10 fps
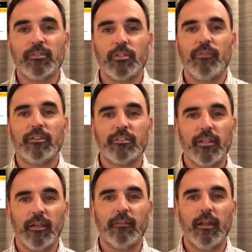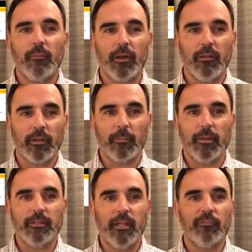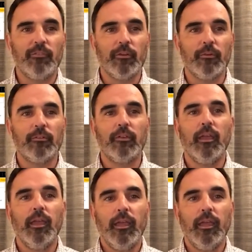And so if I select that I want to look at my data flows,